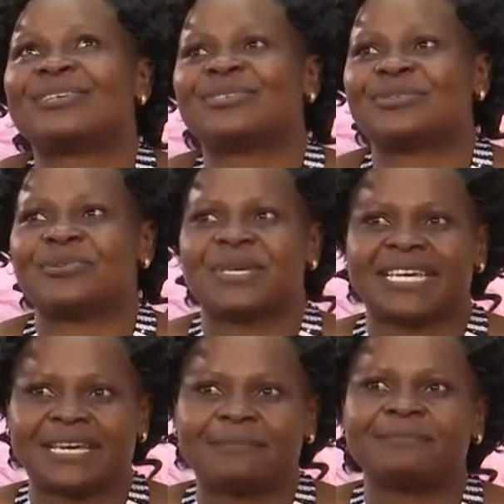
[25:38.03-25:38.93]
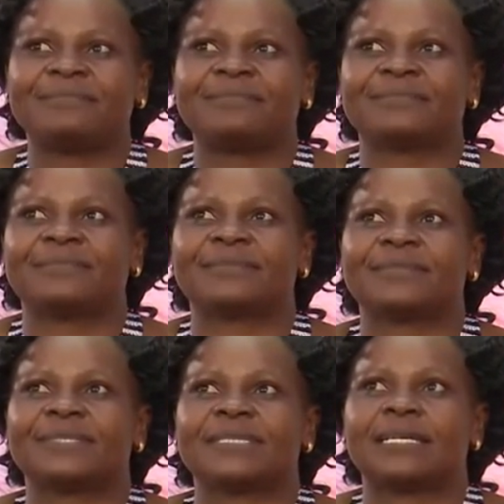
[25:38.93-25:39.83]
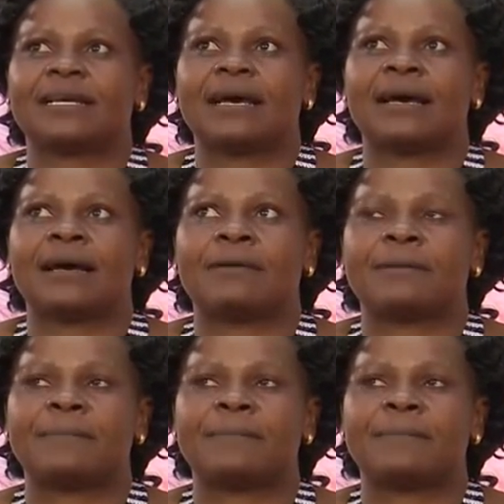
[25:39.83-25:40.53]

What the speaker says: So we came. Our